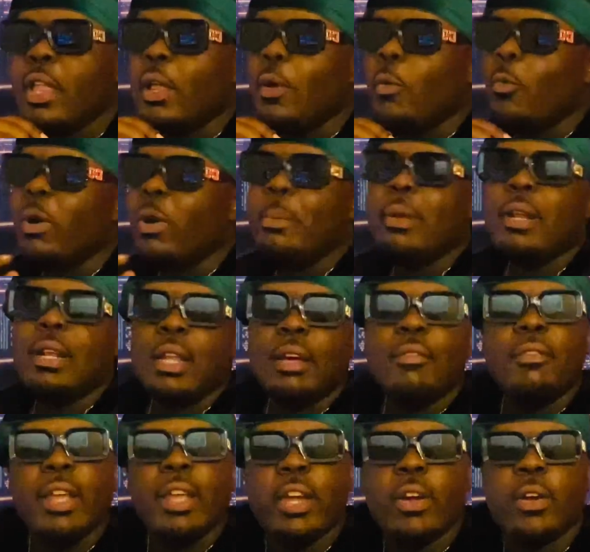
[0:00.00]
Women
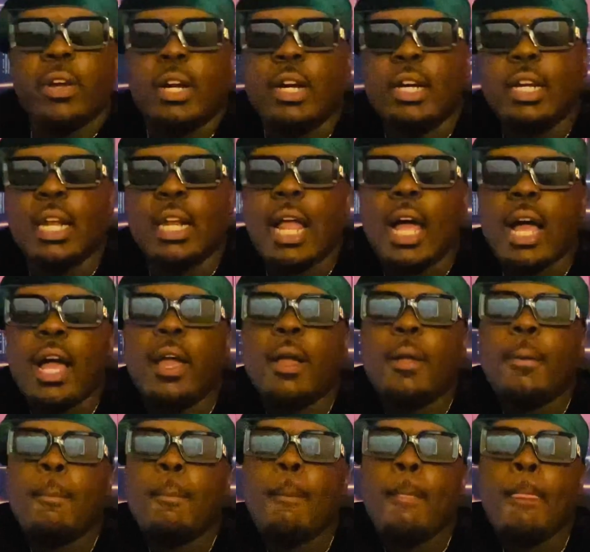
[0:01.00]
love to hear a good lie.
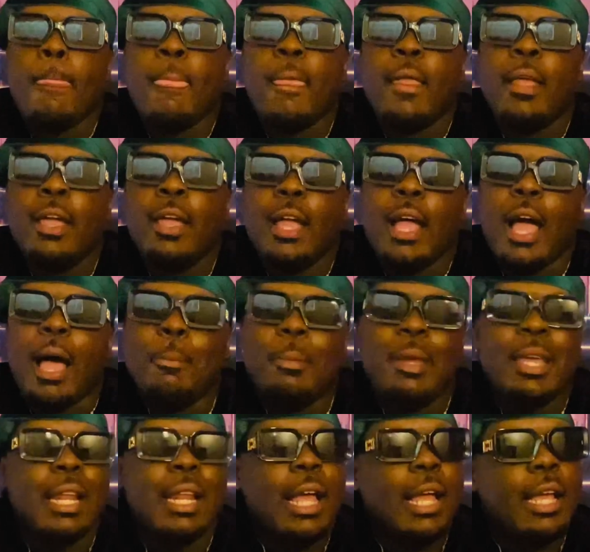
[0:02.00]
I
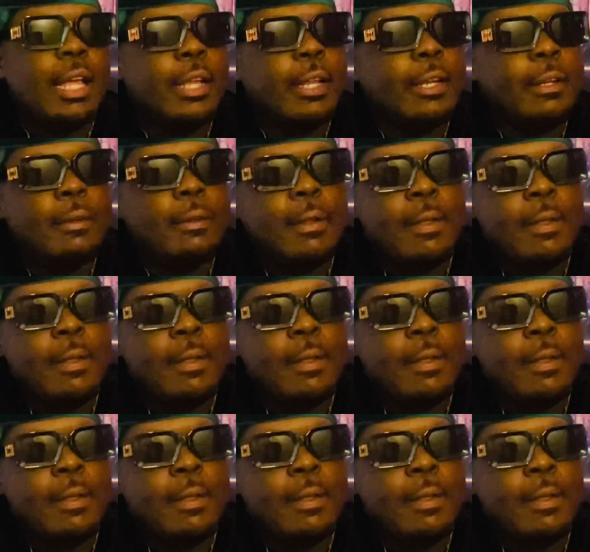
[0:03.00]
mean, like,